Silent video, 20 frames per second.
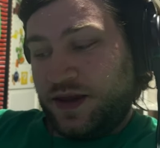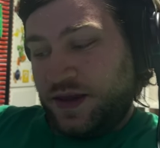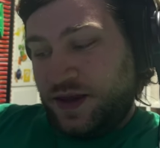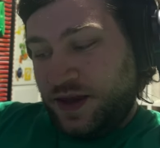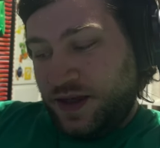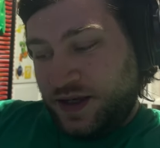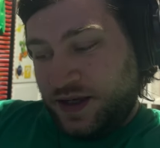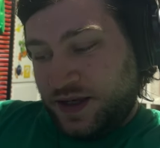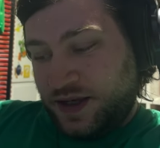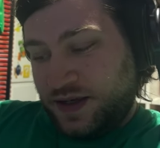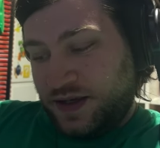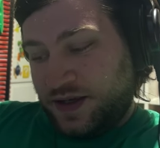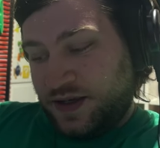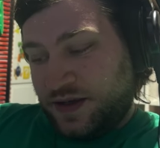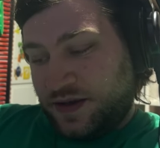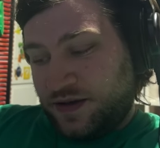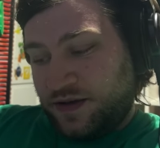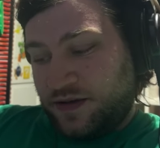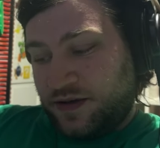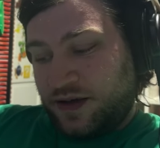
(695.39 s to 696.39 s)
this
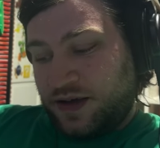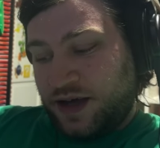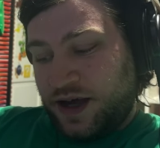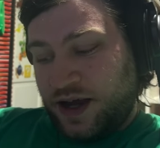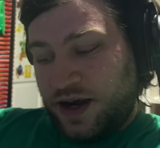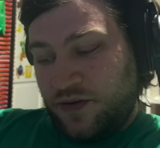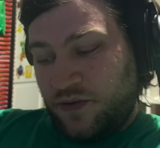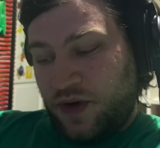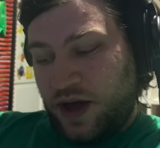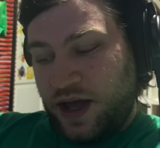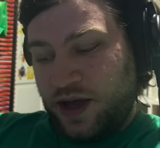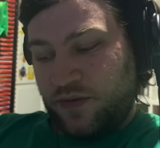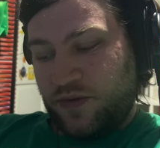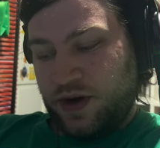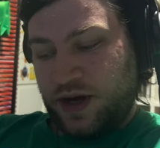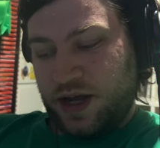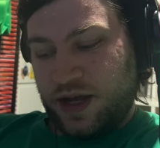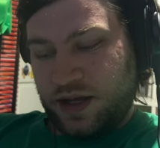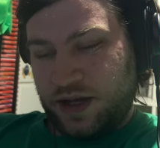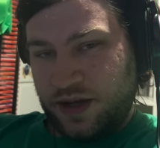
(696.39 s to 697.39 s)
is kind of why we're
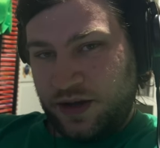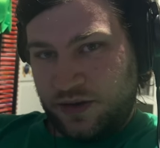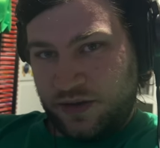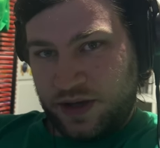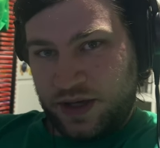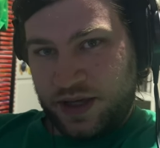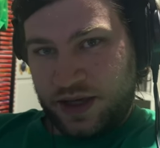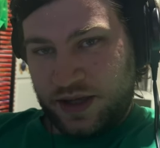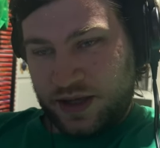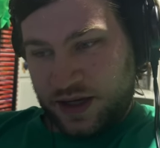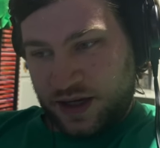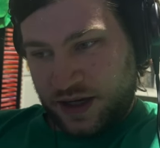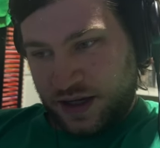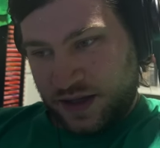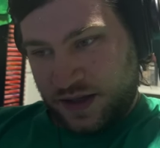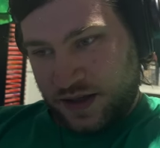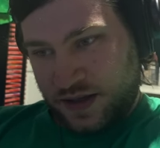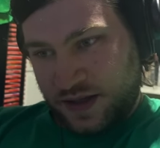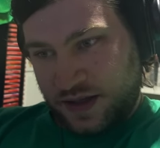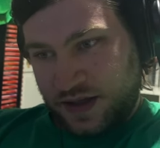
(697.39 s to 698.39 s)
not doing
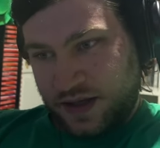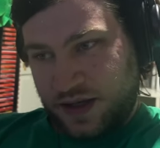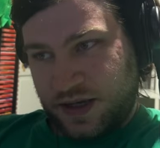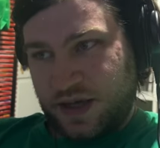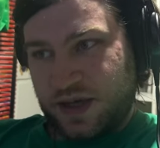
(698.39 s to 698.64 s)
this,